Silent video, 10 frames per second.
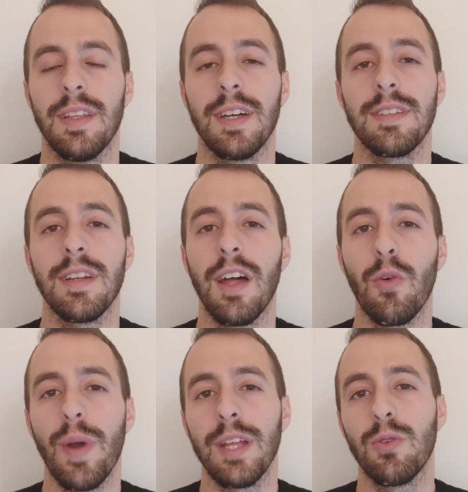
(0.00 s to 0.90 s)
That's
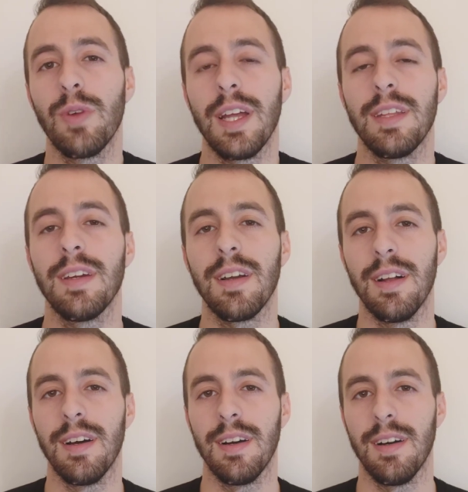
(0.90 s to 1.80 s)
another way to getting
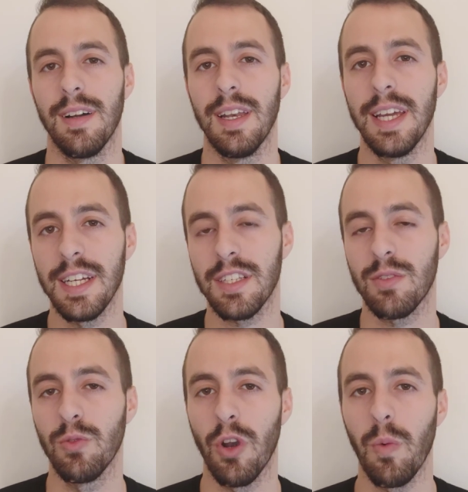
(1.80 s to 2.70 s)
links
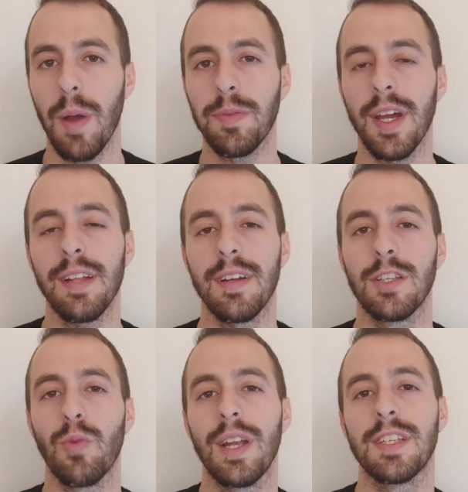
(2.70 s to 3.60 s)
to your website
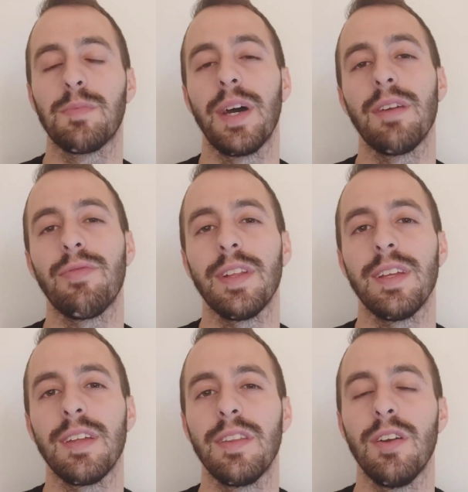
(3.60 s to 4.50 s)
as well as
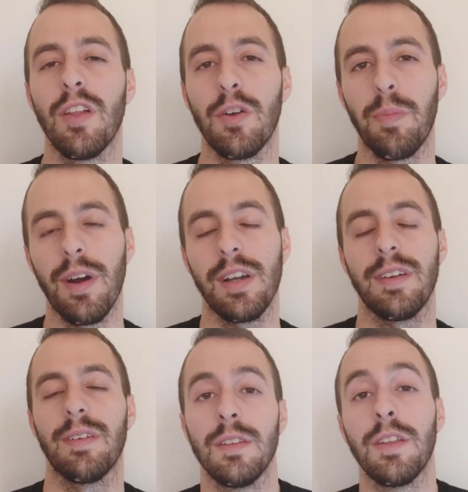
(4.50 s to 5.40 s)
benefiting the other
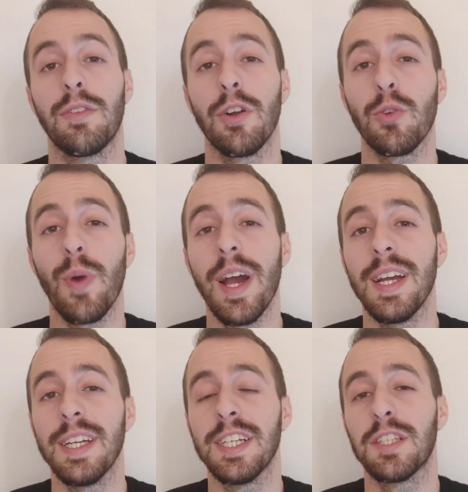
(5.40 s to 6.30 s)
party. The third
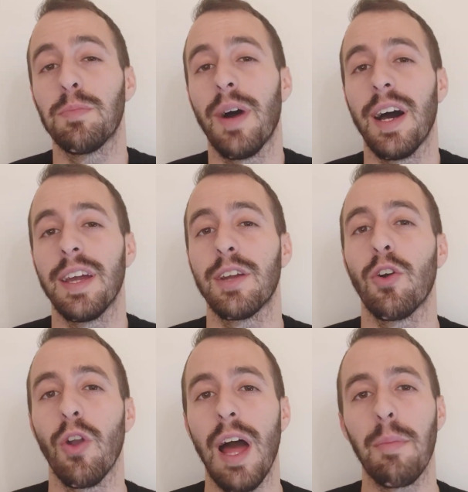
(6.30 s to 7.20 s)
way is by
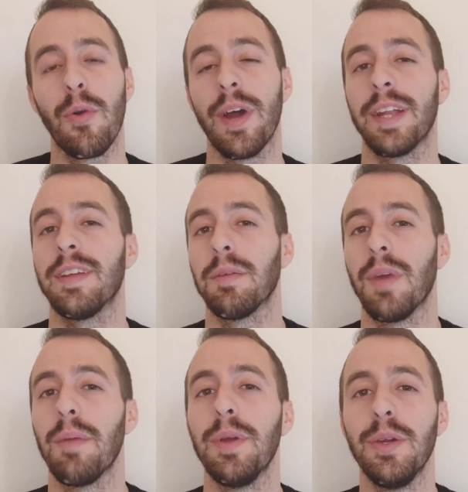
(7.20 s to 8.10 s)
collaborating.
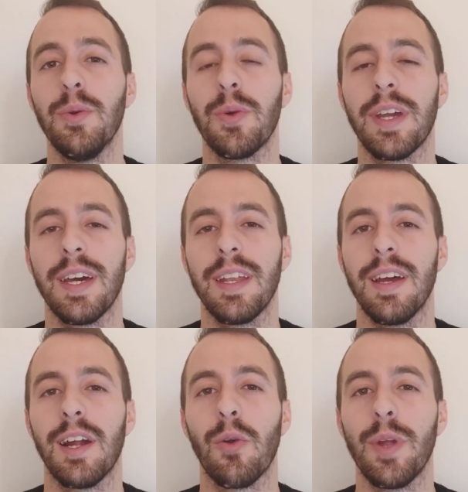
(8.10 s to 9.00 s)
Maybe you can
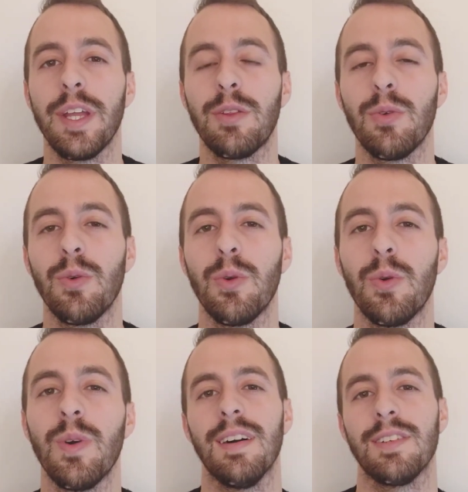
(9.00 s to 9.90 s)
agree
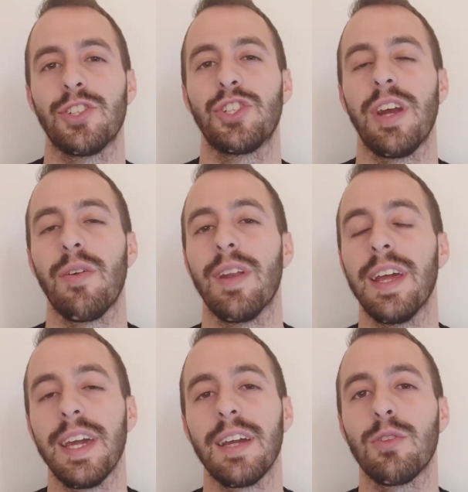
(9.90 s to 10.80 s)
to share a
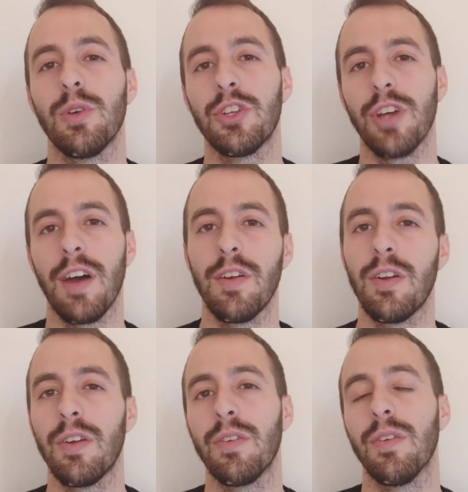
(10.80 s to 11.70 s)
link to each
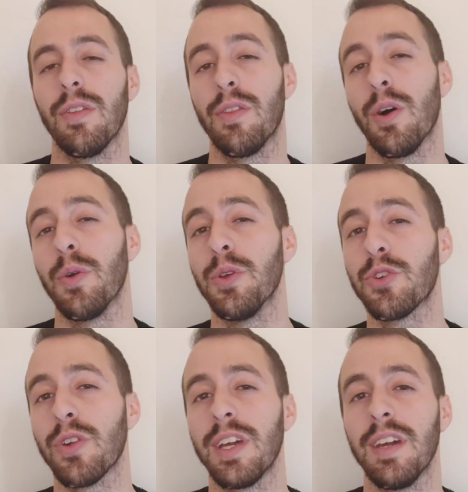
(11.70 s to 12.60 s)
other, though
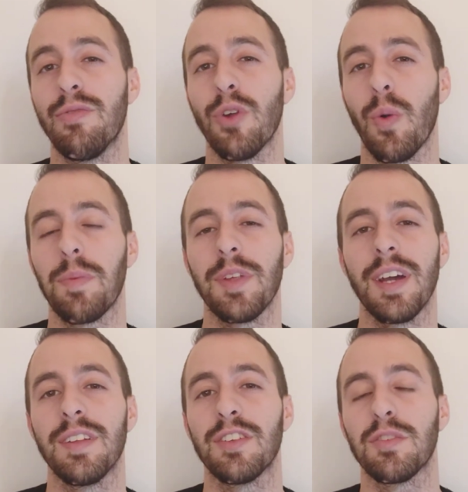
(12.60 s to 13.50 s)
usually if your
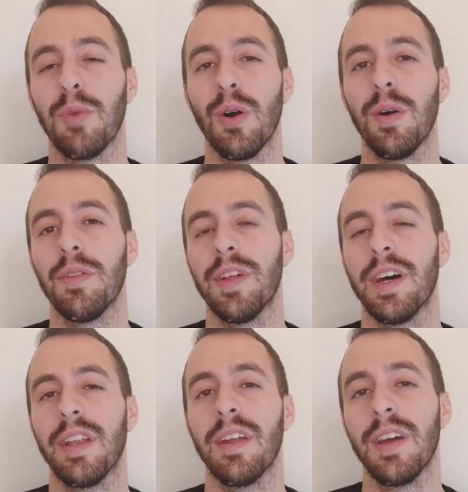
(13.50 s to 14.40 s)
website is small,
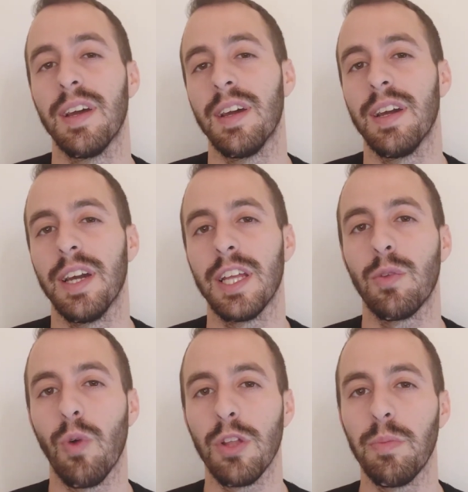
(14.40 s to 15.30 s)
then
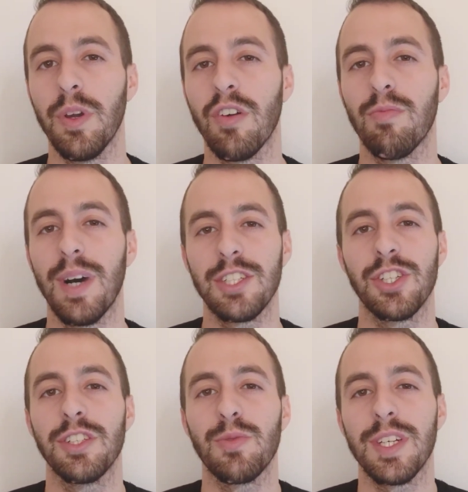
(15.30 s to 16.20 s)
it won't be of
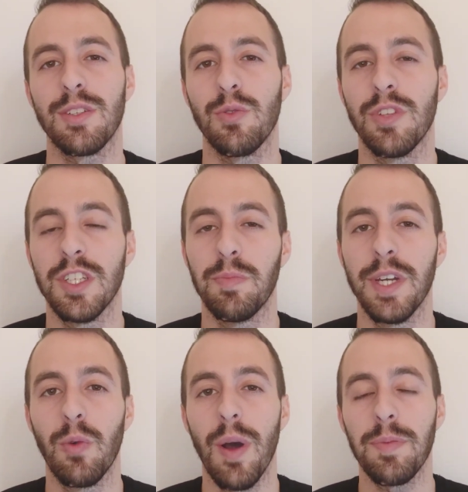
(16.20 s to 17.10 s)
much interest to these
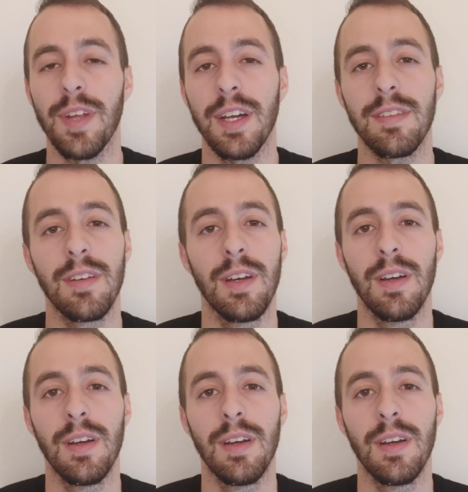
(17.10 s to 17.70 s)
big websites.